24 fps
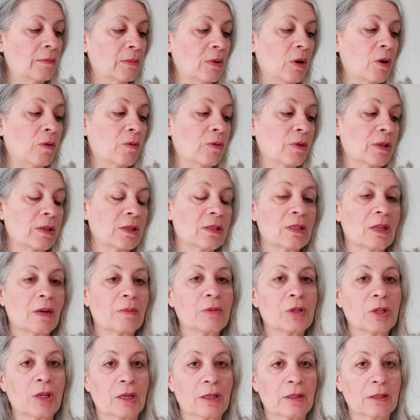over the
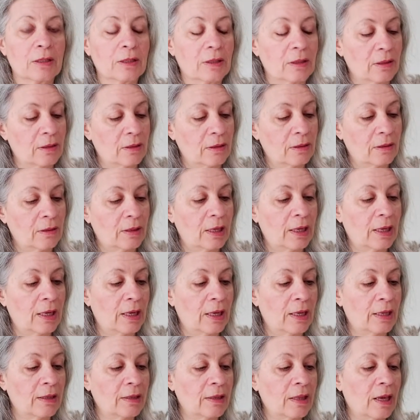subject,
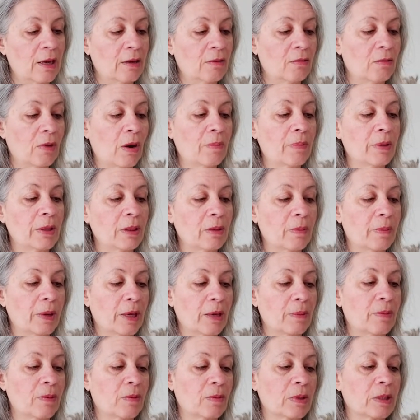and then rubbing the
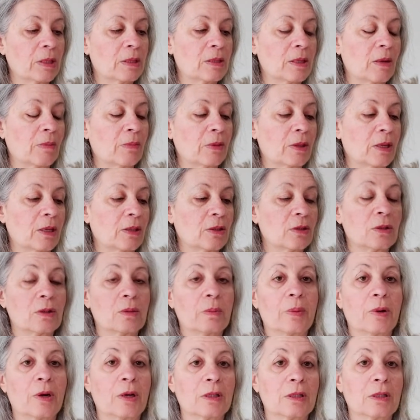paper with something to
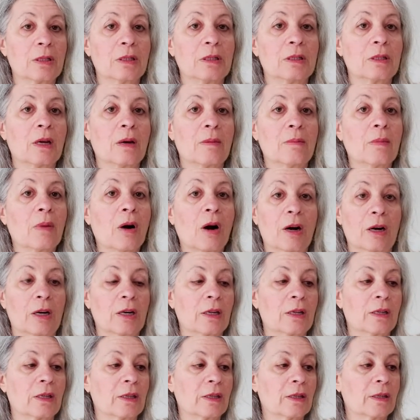deposit a
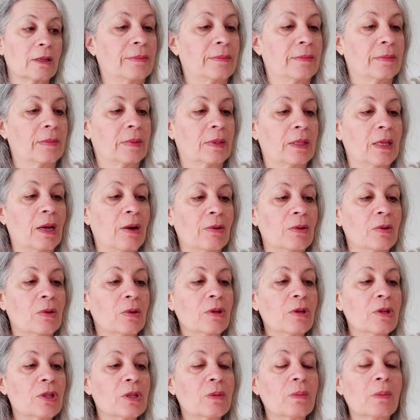mark. Now, in
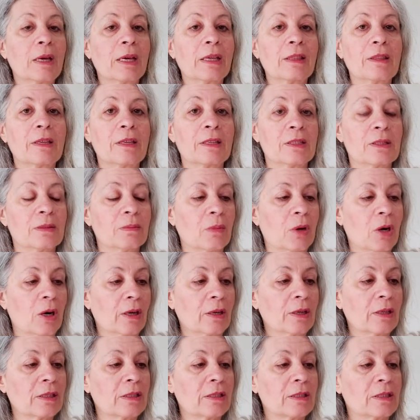order to make these
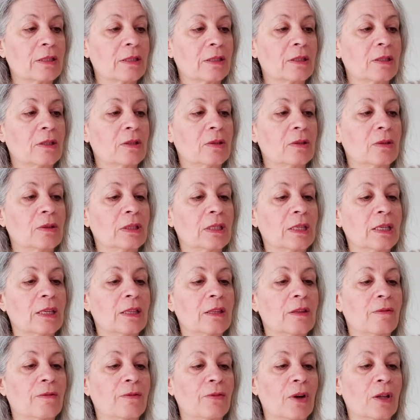marks, you'll need
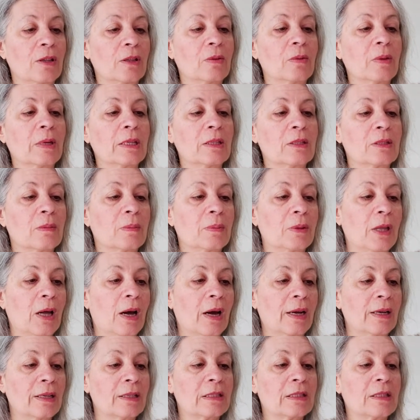the following
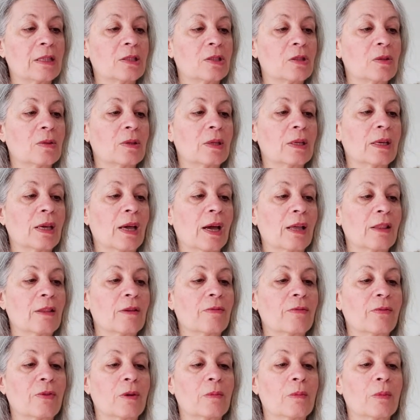supplies that you can gather
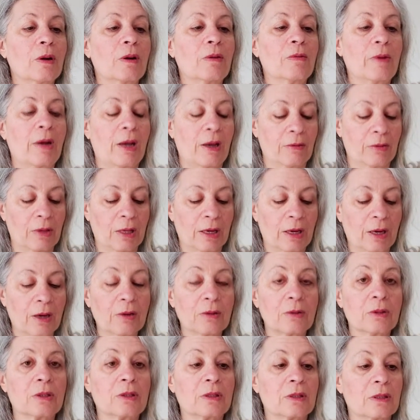from around the
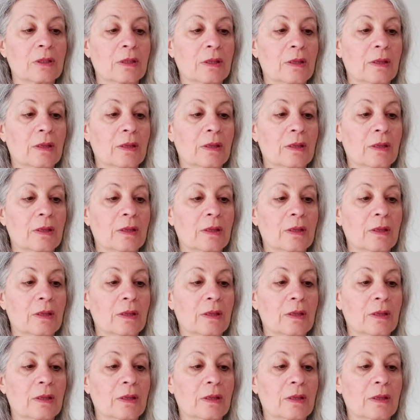house.